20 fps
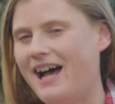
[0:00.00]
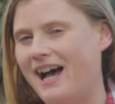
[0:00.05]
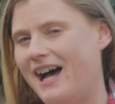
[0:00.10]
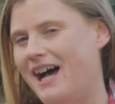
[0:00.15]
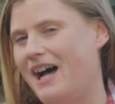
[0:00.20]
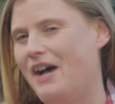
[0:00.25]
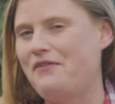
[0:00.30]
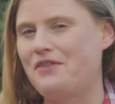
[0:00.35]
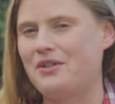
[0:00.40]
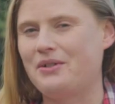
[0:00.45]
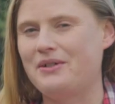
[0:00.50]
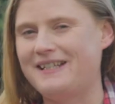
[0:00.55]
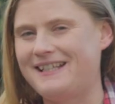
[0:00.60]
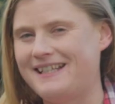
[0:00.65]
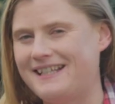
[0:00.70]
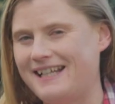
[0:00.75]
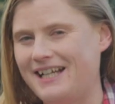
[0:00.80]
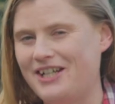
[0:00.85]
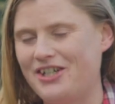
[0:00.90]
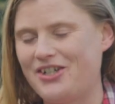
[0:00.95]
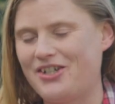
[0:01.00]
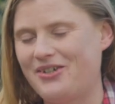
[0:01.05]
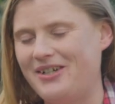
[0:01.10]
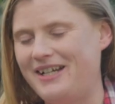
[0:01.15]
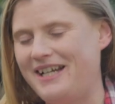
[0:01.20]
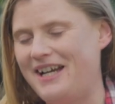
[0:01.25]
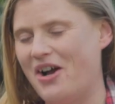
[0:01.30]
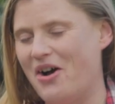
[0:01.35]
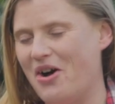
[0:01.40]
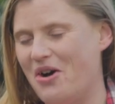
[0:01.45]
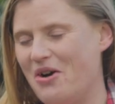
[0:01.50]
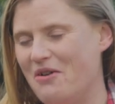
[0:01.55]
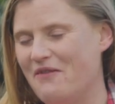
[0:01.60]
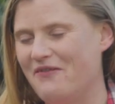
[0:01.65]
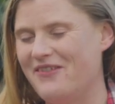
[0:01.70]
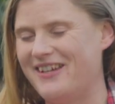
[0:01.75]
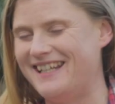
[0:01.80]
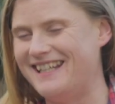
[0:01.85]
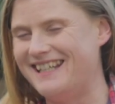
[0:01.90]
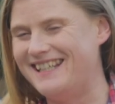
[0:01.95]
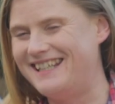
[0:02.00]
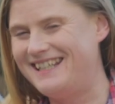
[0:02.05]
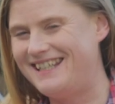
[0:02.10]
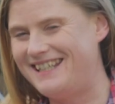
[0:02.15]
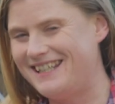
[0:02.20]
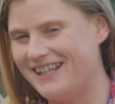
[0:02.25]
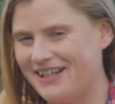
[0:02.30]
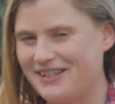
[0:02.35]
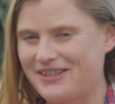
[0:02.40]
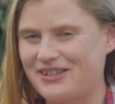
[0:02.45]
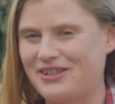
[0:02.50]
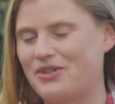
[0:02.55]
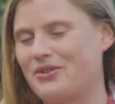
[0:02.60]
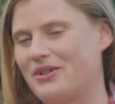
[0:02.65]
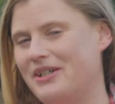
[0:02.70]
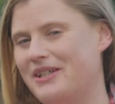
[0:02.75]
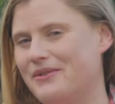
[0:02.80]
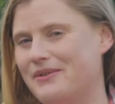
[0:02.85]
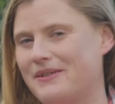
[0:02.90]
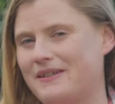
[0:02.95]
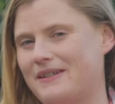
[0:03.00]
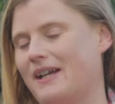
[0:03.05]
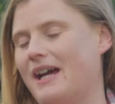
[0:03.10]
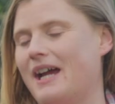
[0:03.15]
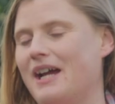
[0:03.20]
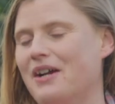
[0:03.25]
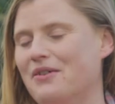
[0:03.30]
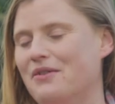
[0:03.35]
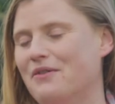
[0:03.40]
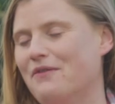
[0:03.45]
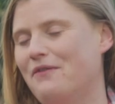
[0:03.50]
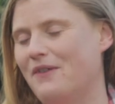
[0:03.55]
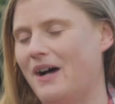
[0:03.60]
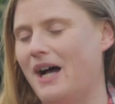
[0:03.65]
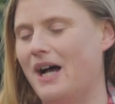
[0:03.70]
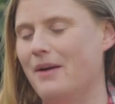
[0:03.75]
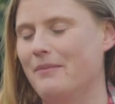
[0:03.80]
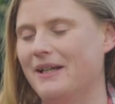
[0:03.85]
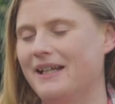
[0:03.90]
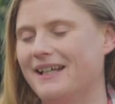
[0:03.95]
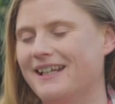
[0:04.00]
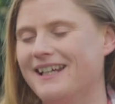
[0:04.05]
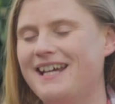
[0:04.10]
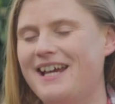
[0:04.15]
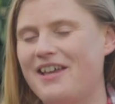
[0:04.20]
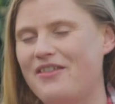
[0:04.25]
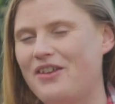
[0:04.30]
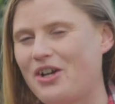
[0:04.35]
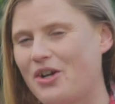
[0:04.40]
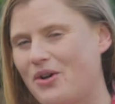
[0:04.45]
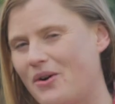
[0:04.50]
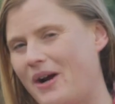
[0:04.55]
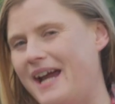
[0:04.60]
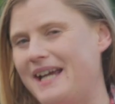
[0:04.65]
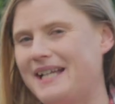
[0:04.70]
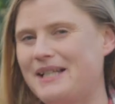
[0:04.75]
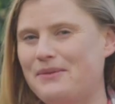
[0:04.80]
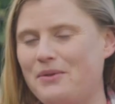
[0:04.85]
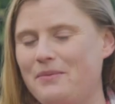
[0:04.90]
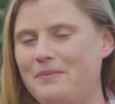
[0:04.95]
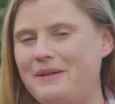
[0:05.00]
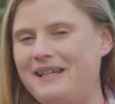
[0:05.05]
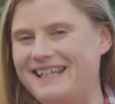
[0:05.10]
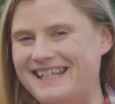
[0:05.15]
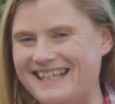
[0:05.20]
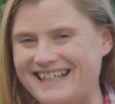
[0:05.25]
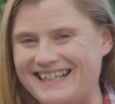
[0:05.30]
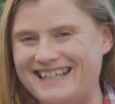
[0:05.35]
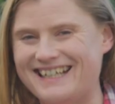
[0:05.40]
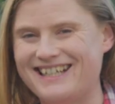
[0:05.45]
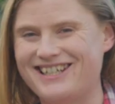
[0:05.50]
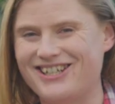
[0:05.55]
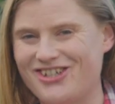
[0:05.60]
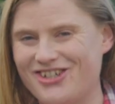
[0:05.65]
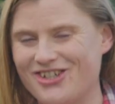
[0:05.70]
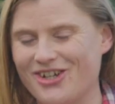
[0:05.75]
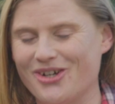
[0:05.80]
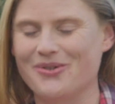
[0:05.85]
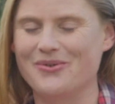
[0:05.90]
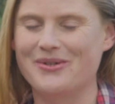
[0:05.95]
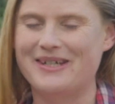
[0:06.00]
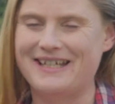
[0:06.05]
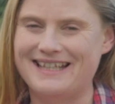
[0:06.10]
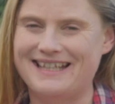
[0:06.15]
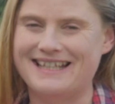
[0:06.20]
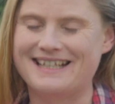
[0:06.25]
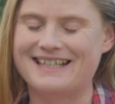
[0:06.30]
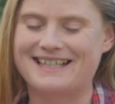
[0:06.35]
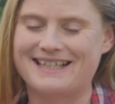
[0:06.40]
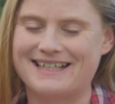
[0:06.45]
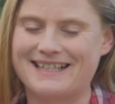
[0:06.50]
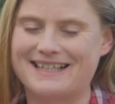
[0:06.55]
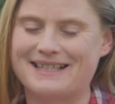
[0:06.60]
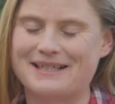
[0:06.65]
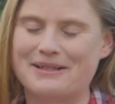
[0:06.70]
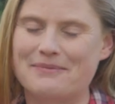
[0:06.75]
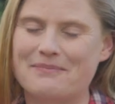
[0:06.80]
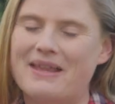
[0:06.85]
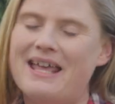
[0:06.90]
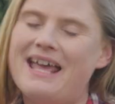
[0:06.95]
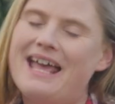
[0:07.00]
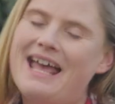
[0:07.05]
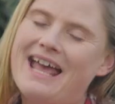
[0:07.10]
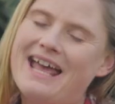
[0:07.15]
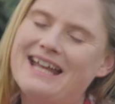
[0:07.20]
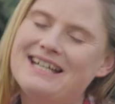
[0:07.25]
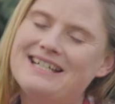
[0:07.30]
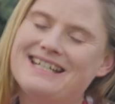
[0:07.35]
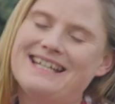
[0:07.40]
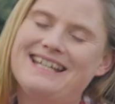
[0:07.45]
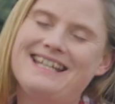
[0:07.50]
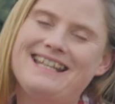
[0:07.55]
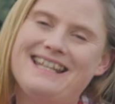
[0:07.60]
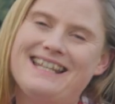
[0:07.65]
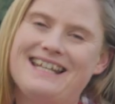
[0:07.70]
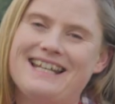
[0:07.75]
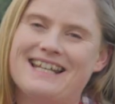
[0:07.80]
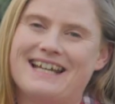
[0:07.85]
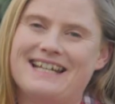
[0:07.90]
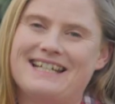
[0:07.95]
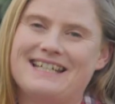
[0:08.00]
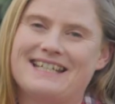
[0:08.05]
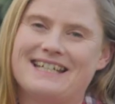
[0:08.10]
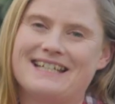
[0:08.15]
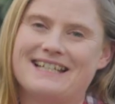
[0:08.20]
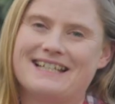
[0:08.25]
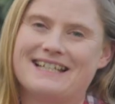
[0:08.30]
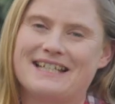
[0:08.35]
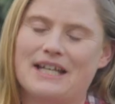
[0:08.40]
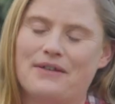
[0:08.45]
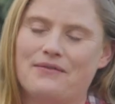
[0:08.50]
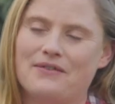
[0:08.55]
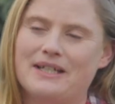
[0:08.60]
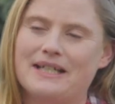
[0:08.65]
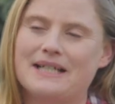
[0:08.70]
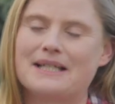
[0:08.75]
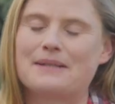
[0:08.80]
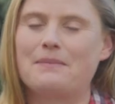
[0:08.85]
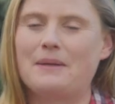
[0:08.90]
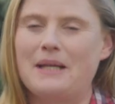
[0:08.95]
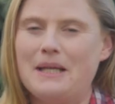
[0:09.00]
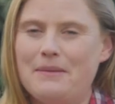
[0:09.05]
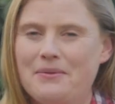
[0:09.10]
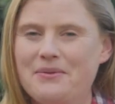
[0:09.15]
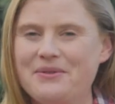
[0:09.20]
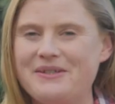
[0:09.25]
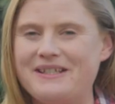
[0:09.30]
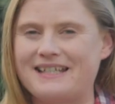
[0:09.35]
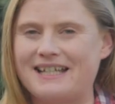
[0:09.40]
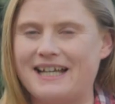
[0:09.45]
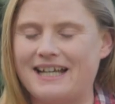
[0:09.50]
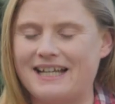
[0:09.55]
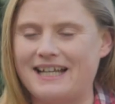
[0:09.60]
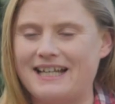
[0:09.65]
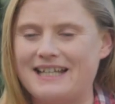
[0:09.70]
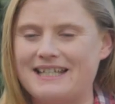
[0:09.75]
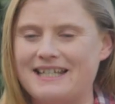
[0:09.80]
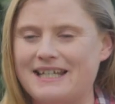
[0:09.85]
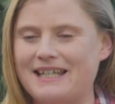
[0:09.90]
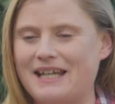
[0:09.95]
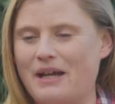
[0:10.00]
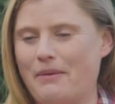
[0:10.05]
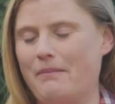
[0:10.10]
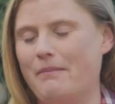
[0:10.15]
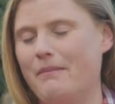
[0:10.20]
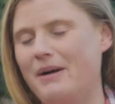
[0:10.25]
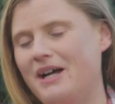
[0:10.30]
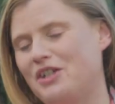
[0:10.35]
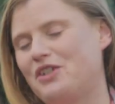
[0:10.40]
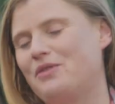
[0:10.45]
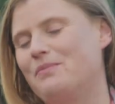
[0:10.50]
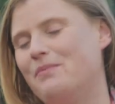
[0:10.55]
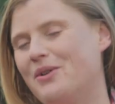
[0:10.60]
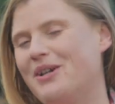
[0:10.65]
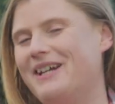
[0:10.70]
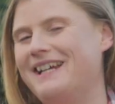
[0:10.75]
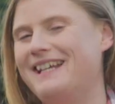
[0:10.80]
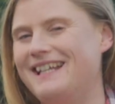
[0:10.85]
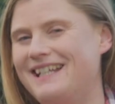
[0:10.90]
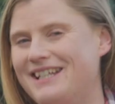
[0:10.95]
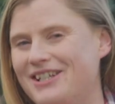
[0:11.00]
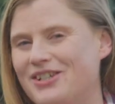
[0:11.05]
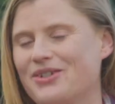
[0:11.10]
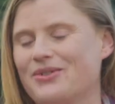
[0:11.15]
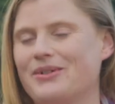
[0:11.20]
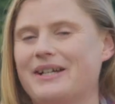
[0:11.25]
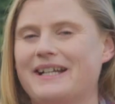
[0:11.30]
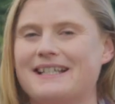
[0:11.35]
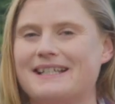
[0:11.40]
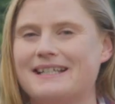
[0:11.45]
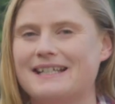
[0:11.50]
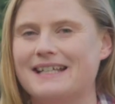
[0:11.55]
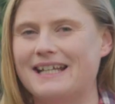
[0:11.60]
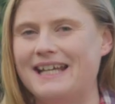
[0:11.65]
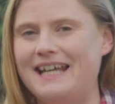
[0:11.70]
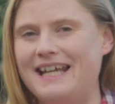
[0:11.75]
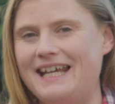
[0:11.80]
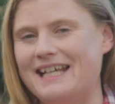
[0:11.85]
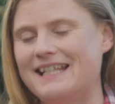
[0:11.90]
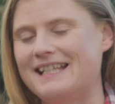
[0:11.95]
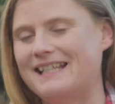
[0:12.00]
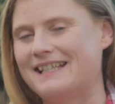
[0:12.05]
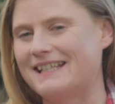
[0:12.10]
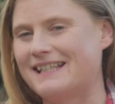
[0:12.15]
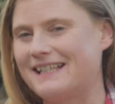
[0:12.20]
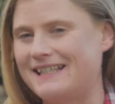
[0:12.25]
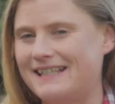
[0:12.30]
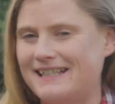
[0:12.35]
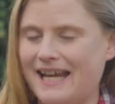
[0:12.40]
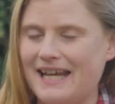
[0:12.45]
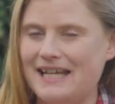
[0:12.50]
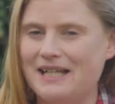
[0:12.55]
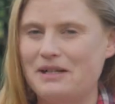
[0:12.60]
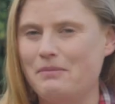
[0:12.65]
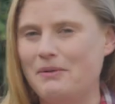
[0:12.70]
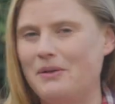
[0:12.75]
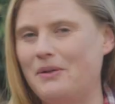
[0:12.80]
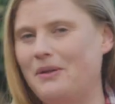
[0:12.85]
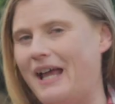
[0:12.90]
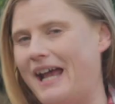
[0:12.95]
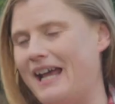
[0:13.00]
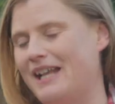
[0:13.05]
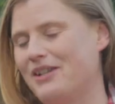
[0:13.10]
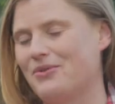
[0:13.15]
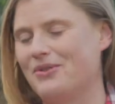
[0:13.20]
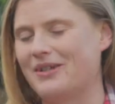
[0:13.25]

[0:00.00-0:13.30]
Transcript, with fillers: After a century of industrial-style farming, the cracks were beginning to show in the system. And in the nineteen seventies, people started to get much more interested in sustainable and